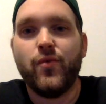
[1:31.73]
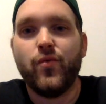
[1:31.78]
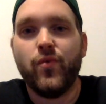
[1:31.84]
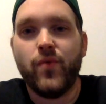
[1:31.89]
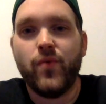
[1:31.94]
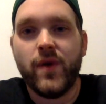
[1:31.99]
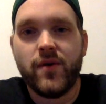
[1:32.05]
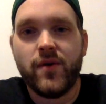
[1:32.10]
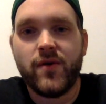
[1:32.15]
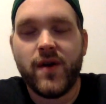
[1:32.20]

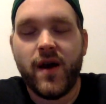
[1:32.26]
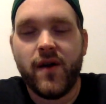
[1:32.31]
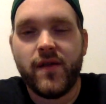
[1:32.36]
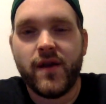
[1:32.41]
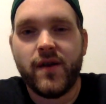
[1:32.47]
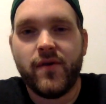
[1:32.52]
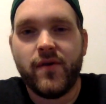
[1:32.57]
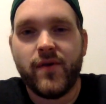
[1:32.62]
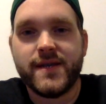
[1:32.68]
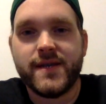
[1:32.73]
Weird how
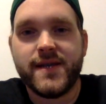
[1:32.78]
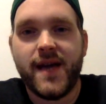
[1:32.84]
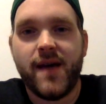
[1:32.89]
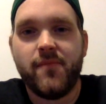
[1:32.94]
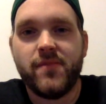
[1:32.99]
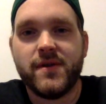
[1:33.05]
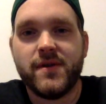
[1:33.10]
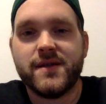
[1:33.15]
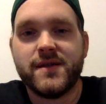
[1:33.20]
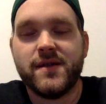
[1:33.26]
that always
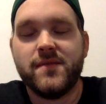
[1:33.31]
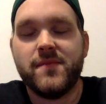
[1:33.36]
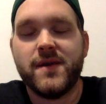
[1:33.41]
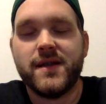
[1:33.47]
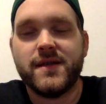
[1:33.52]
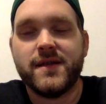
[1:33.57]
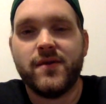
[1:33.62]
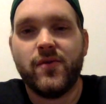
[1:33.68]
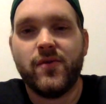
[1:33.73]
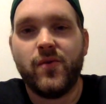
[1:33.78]
happens to the
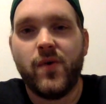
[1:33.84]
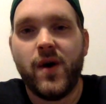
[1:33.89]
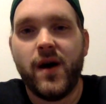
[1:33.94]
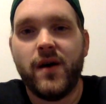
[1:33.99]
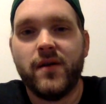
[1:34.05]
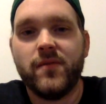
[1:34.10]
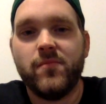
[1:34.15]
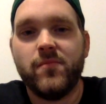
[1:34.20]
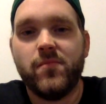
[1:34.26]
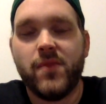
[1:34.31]
Minnesota
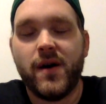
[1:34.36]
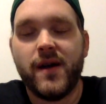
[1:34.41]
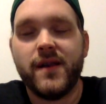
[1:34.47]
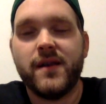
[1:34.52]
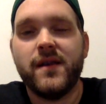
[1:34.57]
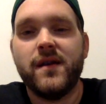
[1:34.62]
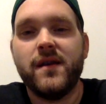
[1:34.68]
Wild, but